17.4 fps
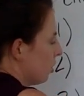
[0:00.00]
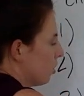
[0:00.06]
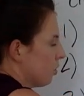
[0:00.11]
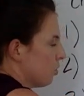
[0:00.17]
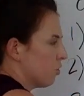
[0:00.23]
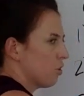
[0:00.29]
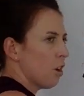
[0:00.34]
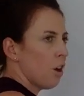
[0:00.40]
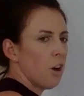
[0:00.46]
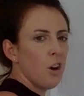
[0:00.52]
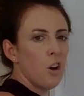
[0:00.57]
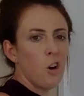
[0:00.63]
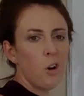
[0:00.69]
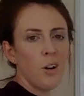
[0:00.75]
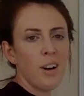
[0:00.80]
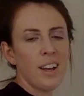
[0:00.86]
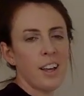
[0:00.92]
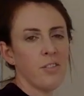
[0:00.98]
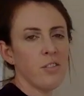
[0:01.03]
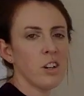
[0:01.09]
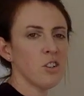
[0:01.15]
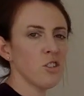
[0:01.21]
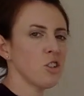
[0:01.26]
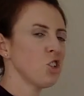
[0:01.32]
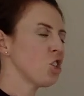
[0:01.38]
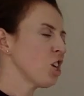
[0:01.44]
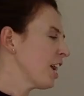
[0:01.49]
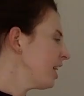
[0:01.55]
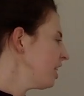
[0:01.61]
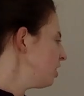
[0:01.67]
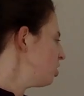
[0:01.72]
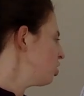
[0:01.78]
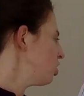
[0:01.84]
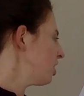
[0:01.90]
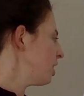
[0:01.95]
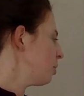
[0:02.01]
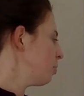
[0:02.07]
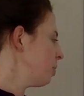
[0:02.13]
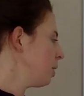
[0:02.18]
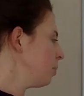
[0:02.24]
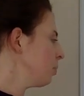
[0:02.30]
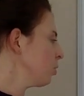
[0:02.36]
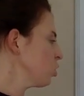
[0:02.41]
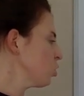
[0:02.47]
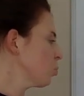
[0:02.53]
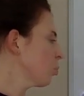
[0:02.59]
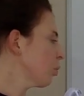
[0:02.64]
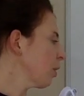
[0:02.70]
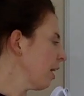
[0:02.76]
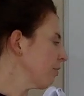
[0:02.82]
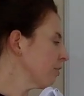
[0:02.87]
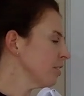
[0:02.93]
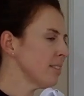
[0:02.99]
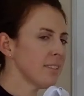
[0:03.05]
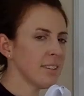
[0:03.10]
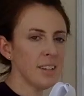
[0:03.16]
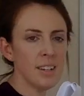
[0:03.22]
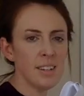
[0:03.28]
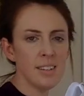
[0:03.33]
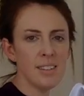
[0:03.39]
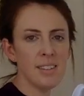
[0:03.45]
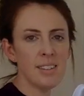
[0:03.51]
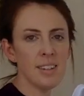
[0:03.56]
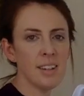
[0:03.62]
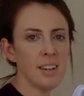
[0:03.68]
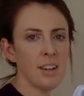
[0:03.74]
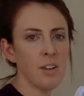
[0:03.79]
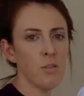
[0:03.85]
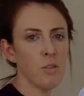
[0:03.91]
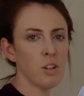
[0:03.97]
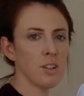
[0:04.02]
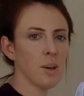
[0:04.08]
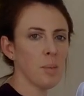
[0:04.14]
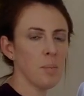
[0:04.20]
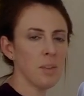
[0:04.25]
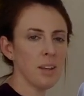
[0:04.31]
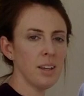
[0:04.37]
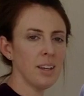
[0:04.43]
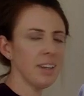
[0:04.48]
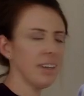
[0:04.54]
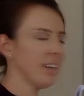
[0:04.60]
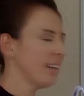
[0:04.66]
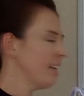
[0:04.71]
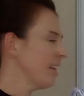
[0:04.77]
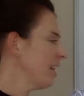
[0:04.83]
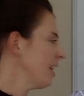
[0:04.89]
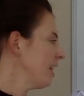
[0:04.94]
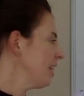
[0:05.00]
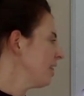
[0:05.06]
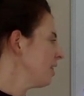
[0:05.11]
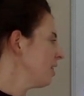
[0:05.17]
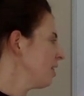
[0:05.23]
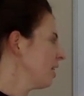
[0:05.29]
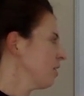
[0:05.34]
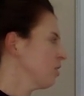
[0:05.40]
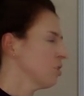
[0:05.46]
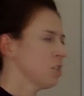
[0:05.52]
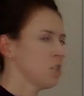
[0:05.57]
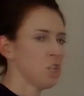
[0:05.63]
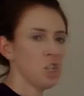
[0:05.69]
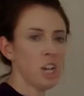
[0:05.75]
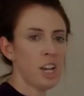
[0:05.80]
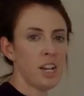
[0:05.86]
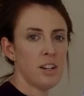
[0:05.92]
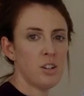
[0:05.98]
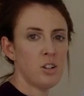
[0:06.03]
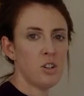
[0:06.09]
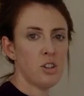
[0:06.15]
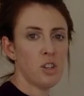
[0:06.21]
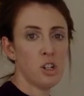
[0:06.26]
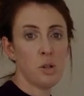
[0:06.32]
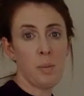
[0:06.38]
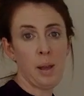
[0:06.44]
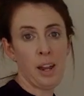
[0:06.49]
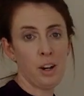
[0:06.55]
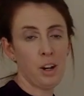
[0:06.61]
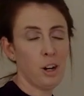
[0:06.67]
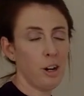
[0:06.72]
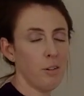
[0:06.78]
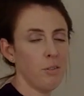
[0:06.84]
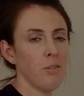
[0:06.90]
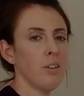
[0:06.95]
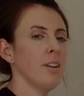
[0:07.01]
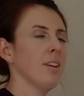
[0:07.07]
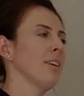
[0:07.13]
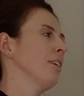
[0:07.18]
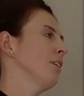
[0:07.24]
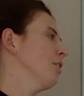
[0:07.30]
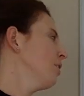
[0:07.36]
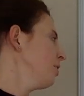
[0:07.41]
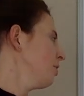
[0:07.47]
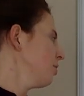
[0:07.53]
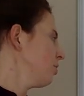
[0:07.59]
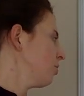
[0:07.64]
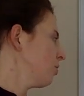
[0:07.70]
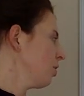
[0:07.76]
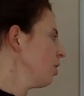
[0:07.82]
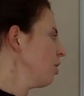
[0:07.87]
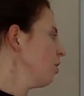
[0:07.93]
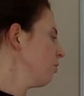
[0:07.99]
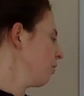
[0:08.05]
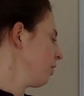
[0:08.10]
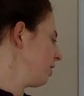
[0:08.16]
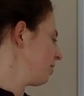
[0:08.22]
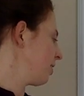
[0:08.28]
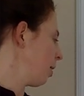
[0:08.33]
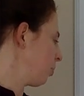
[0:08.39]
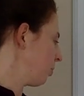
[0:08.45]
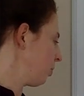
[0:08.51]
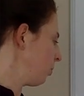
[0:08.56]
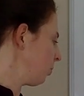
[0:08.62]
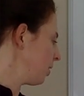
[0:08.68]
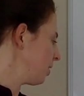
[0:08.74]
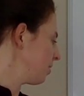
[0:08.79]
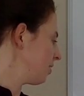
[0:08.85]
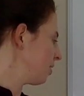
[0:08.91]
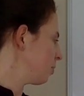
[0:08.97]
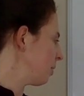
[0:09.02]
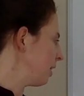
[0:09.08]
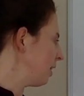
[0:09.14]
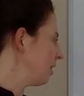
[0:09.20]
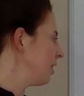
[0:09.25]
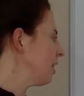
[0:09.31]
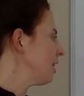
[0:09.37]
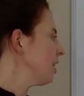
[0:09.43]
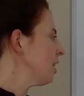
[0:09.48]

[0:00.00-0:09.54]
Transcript: So if there's a change in people's preferences for something, then that's going to change the demand curve. So, for example, what does this mean?